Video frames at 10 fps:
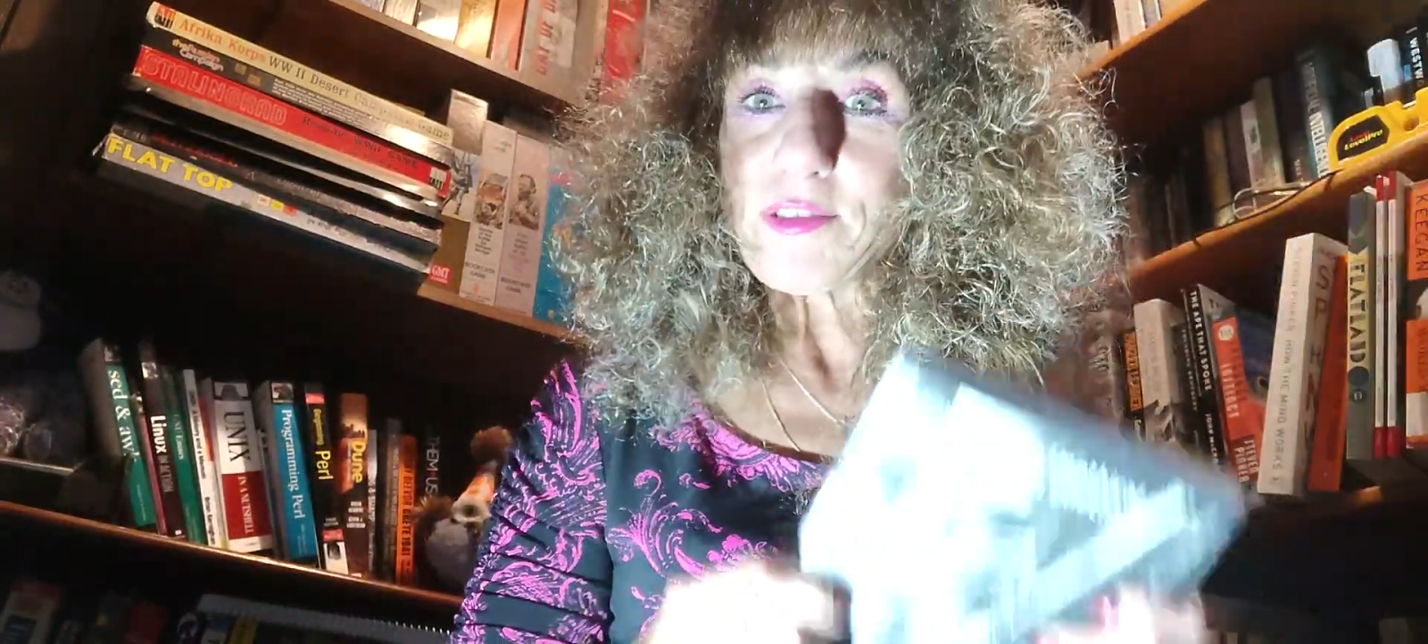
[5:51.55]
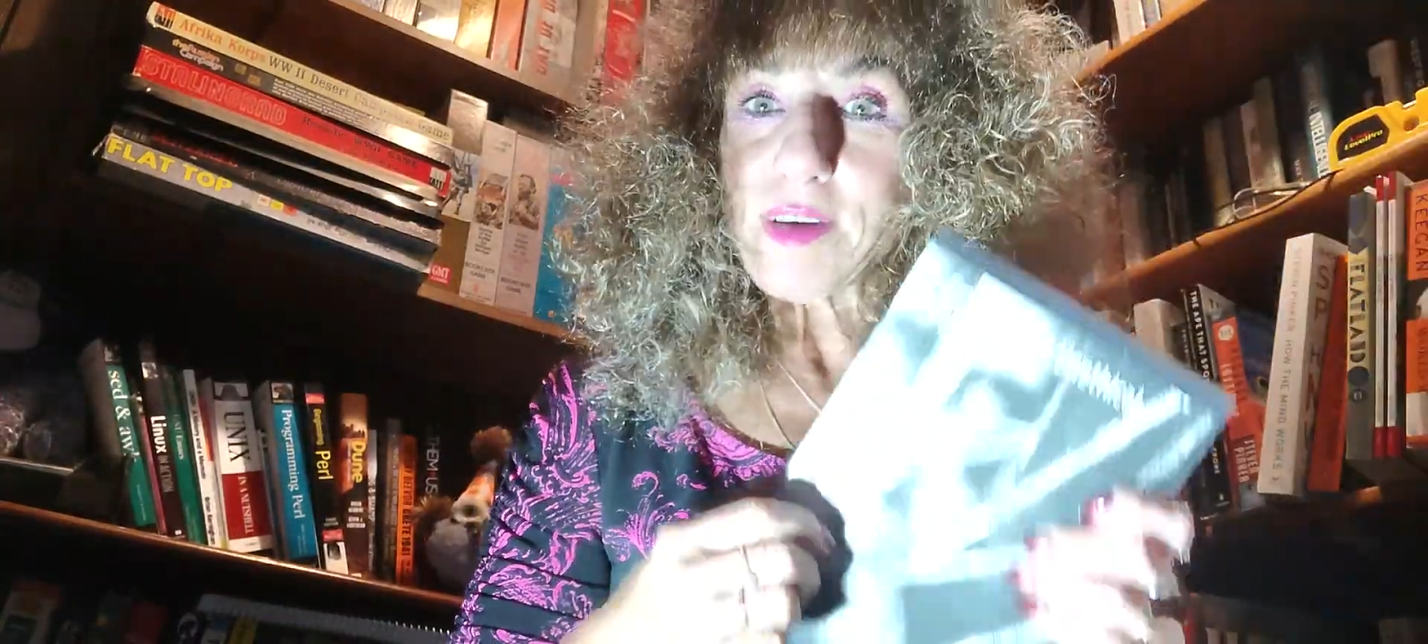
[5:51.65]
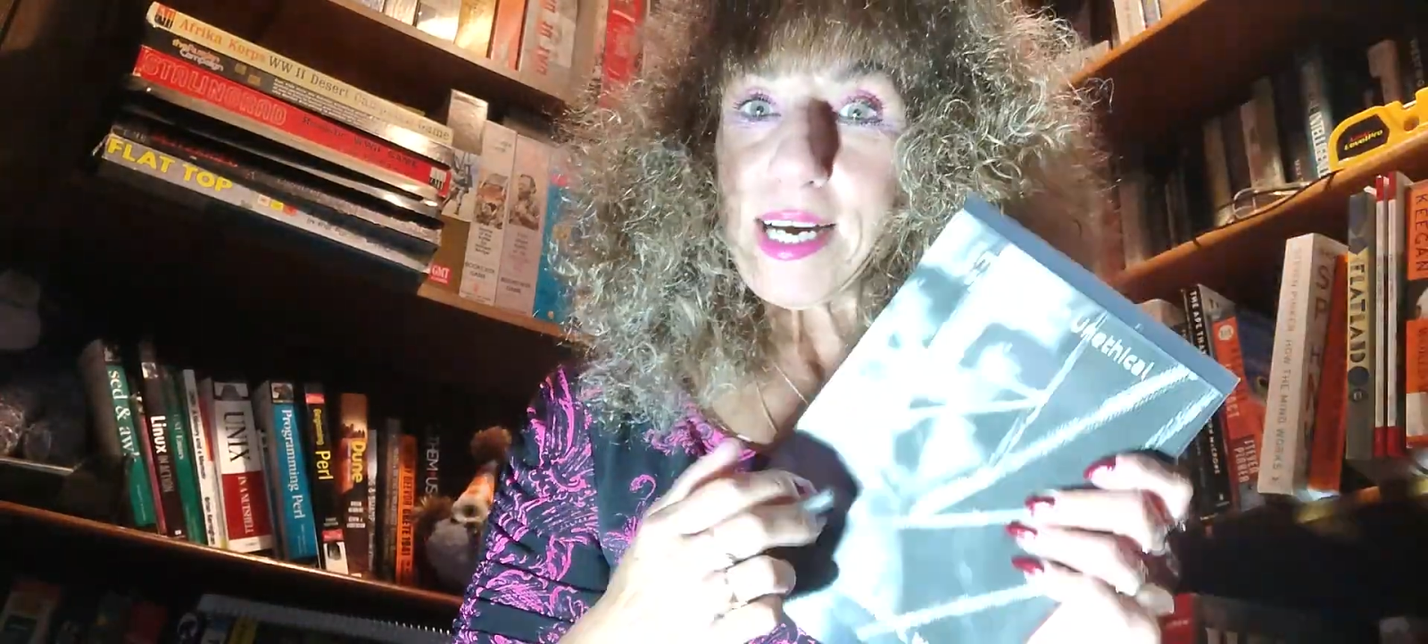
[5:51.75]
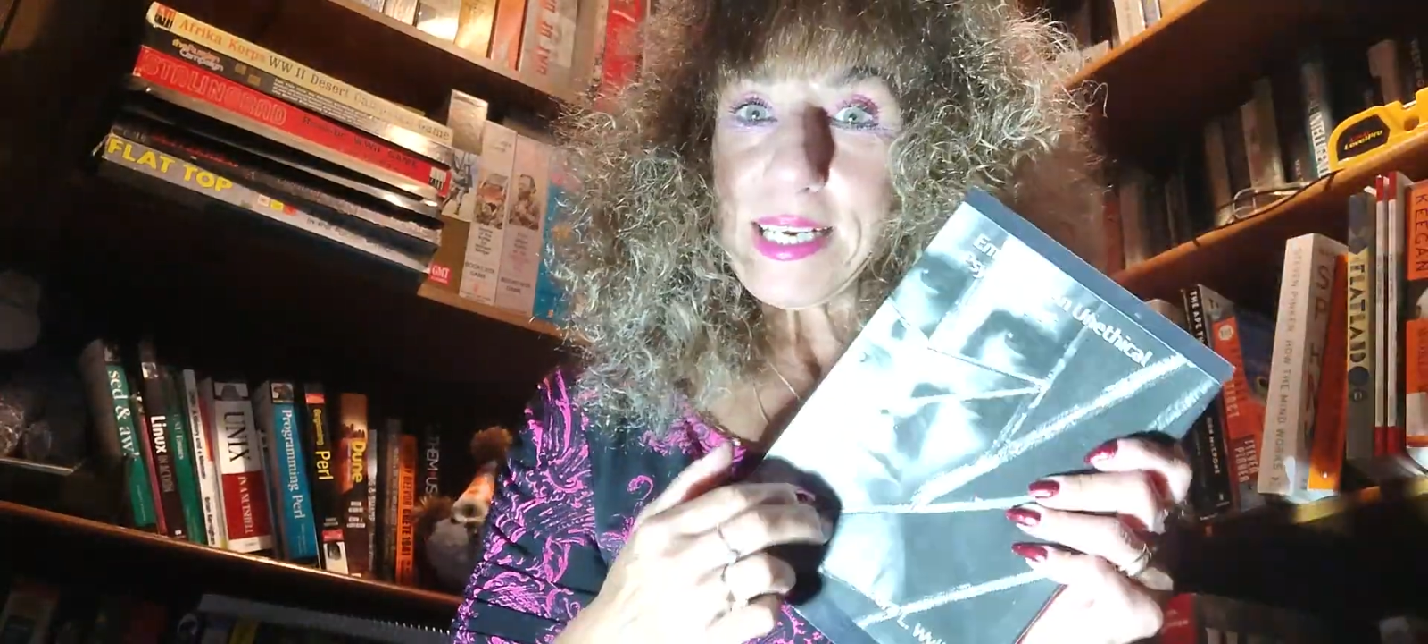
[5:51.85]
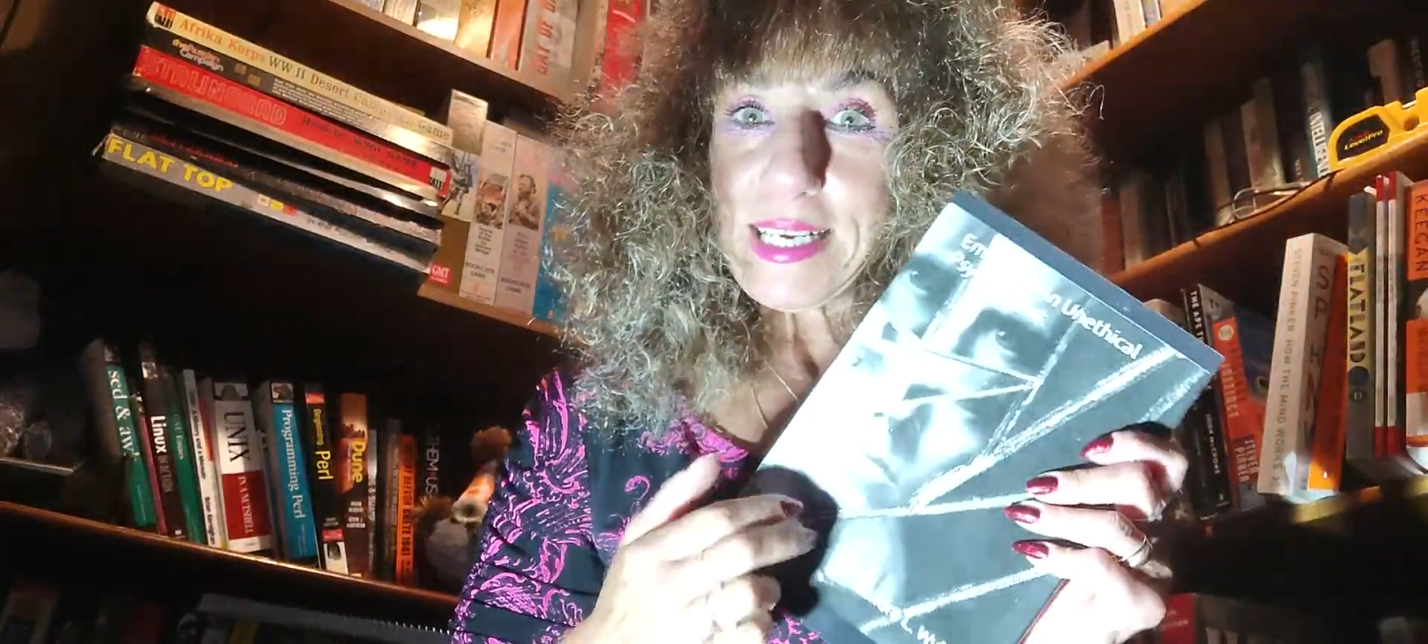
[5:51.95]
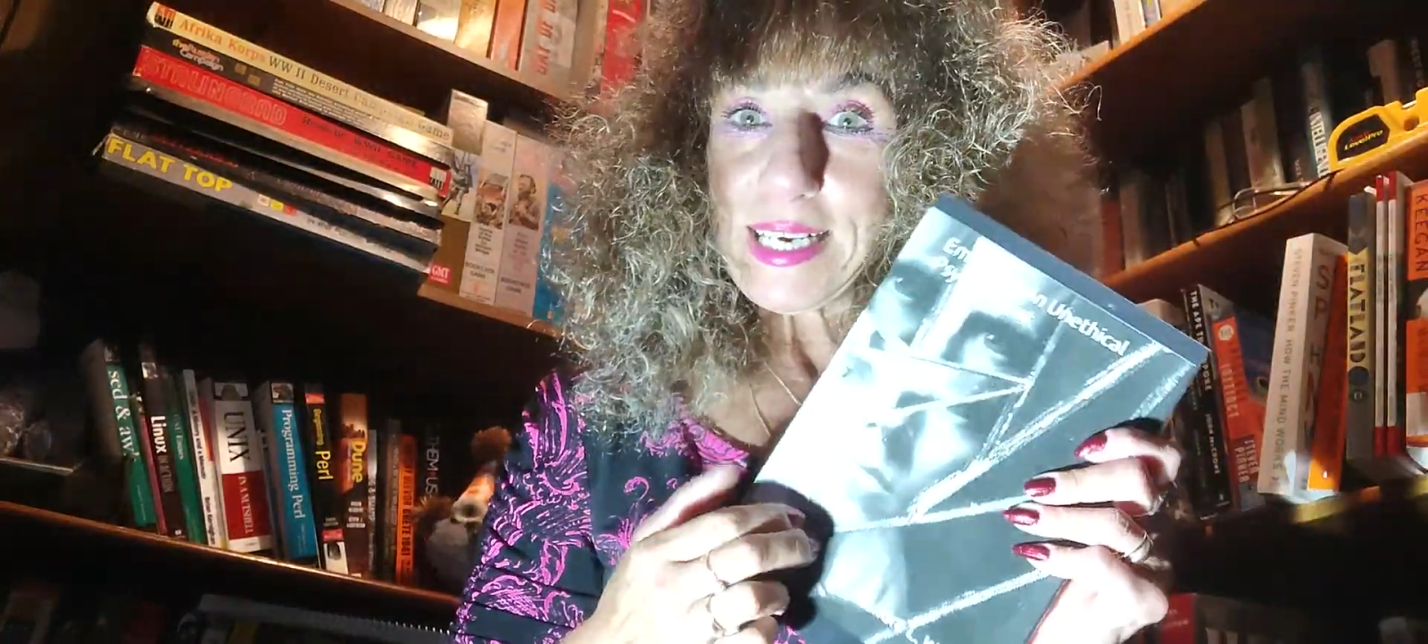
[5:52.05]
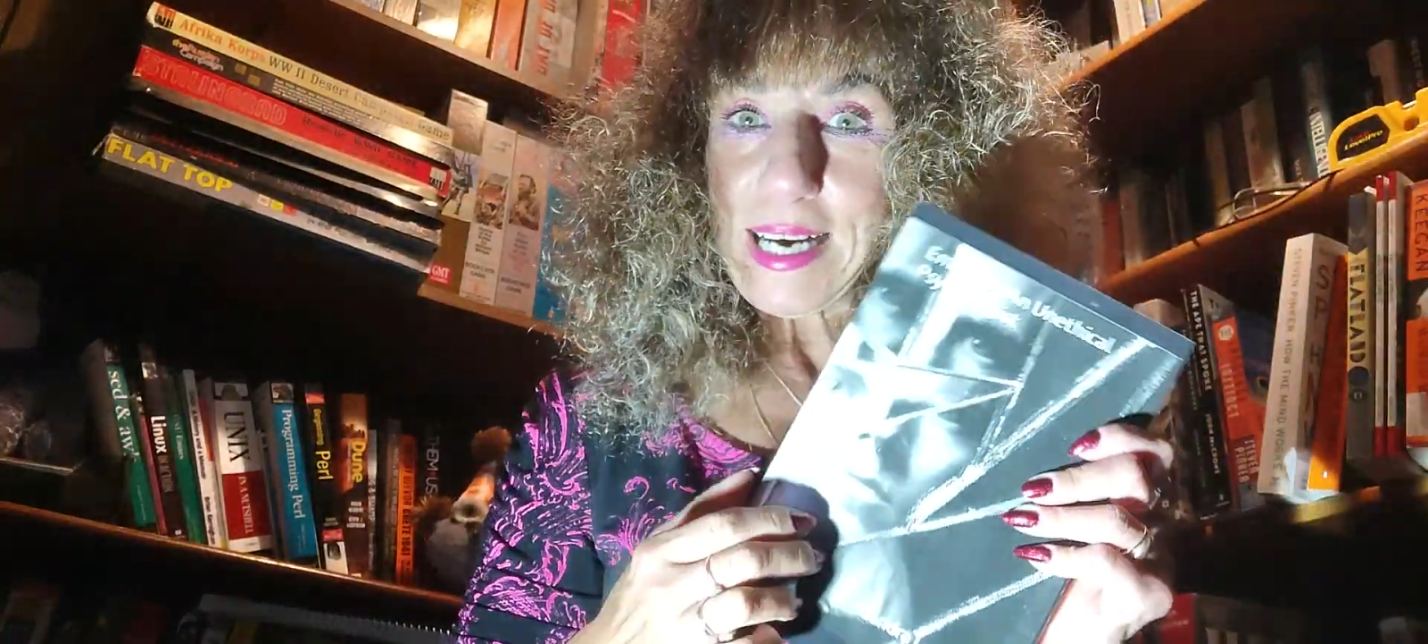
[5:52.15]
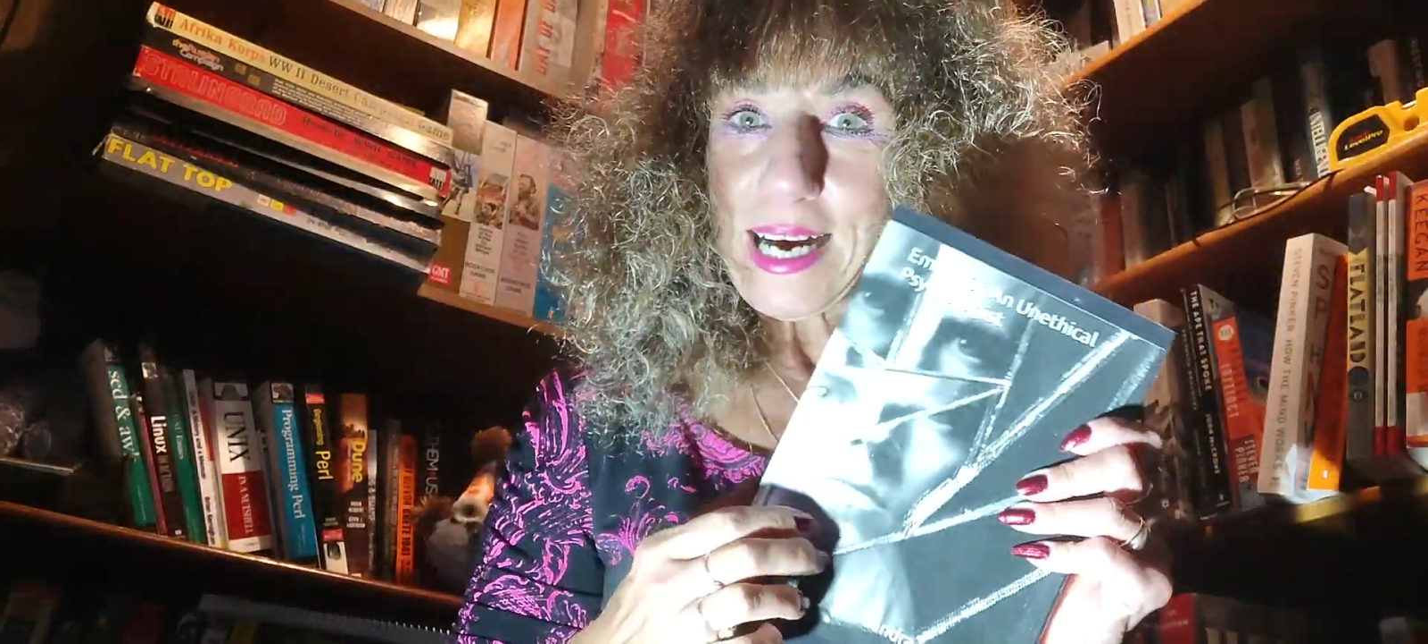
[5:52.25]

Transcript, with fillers: tried to